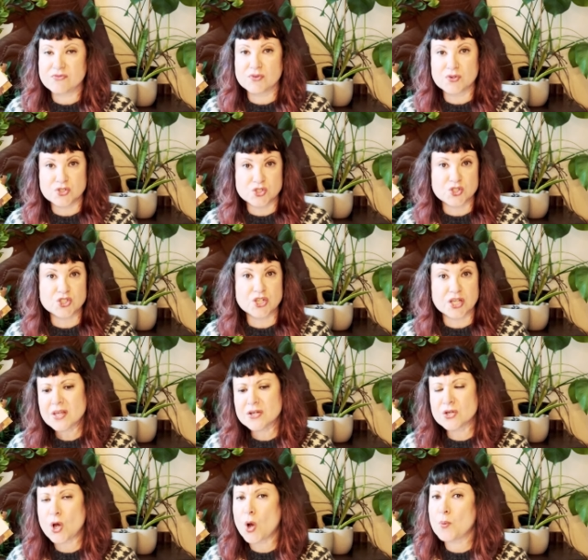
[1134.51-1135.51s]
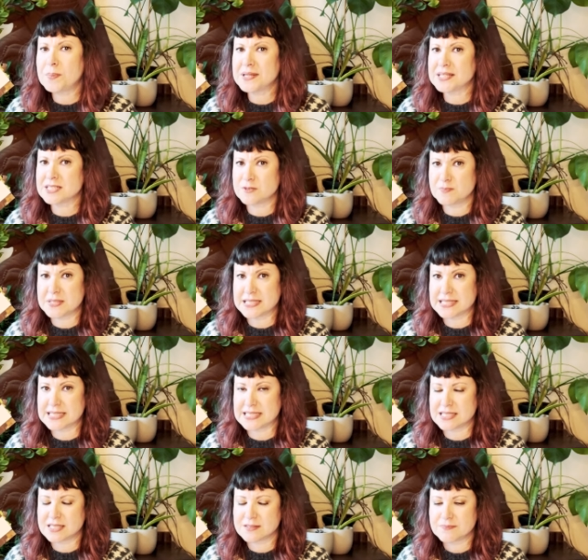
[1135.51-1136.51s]
for so she can open this
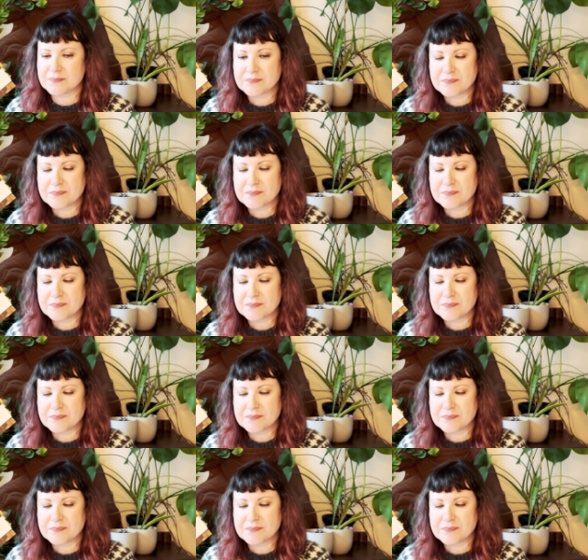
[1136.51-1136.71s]
business